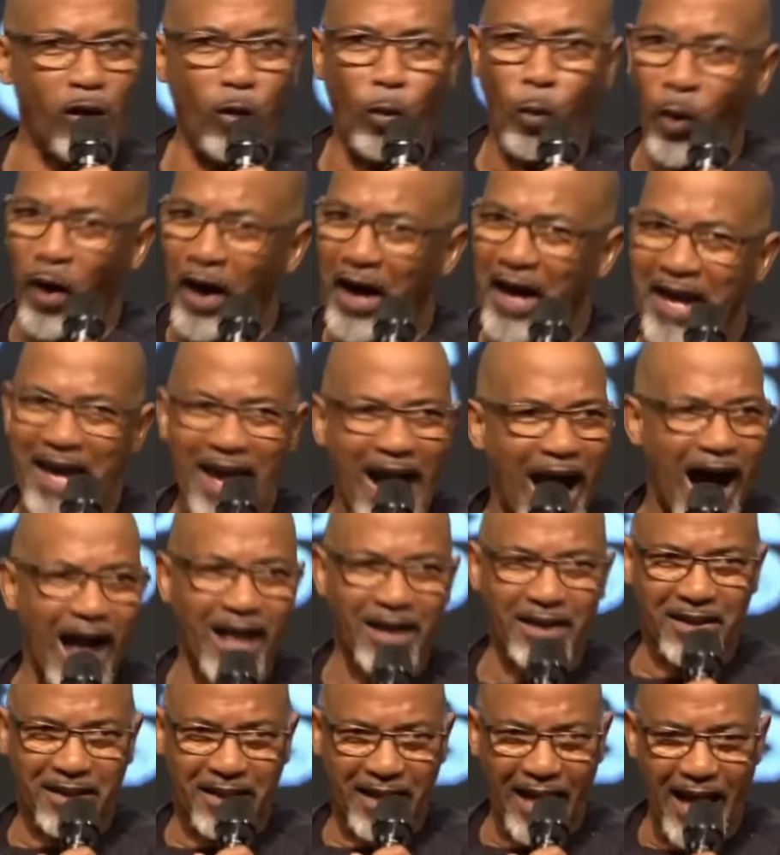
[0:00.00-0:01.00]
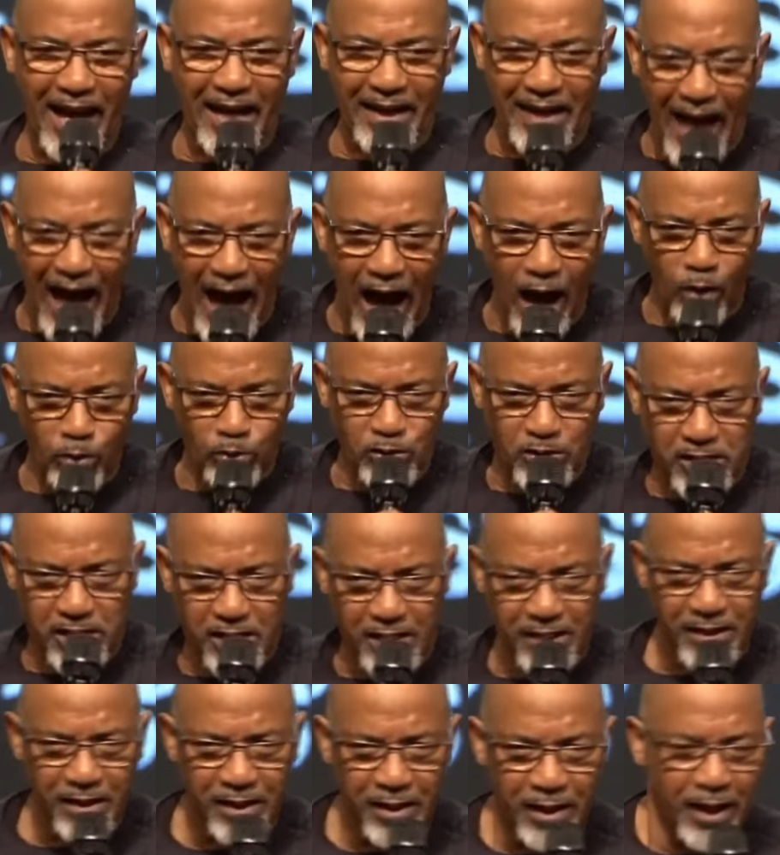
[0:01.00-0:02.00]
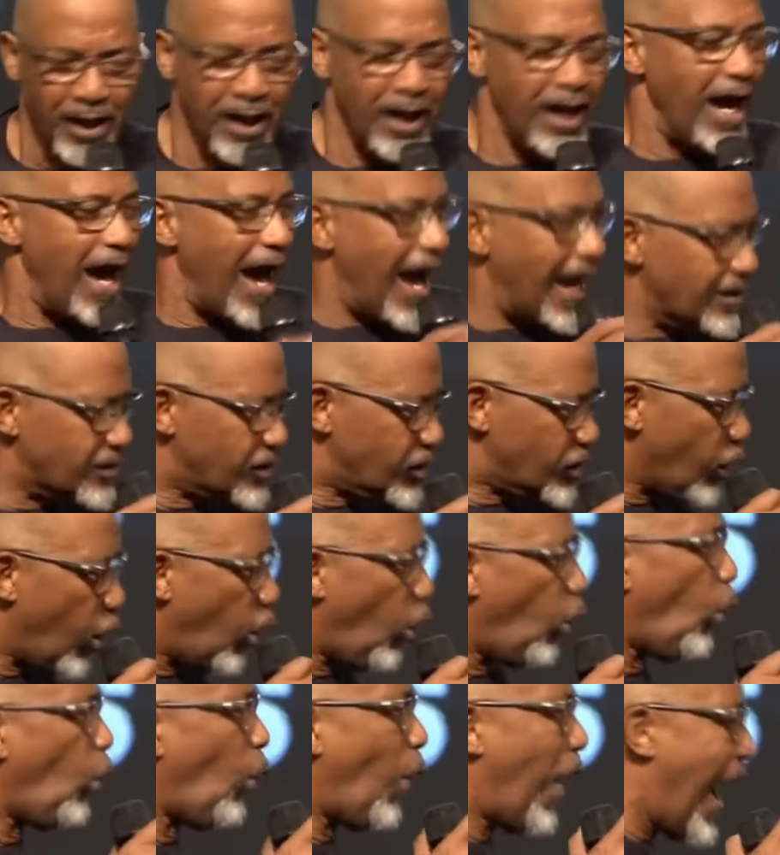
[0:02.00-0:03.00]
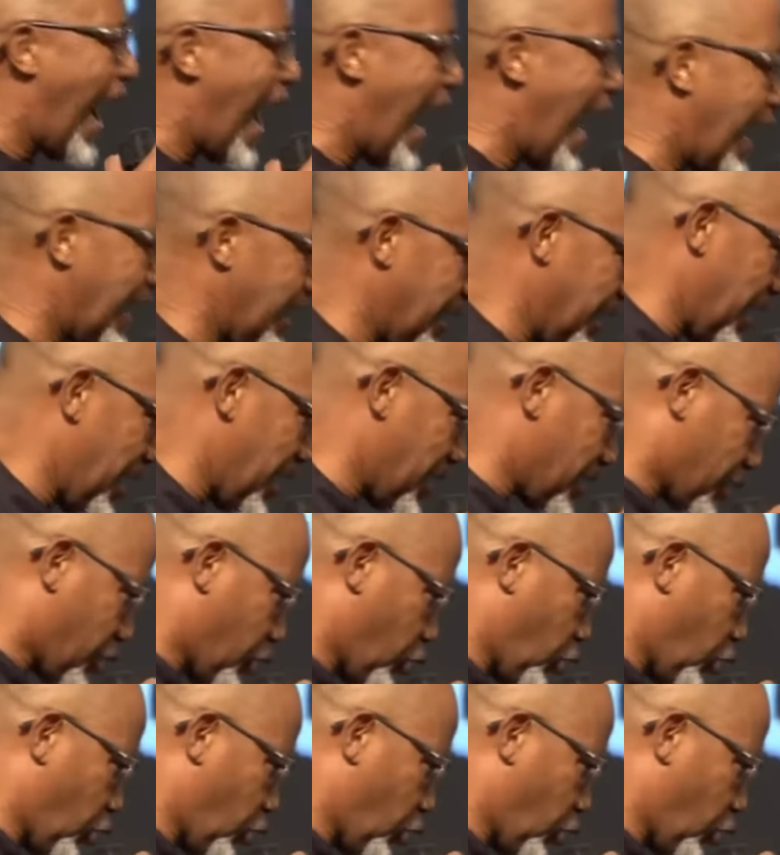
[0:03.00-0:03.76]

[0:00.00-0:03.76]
the way I'll get out. And so while he's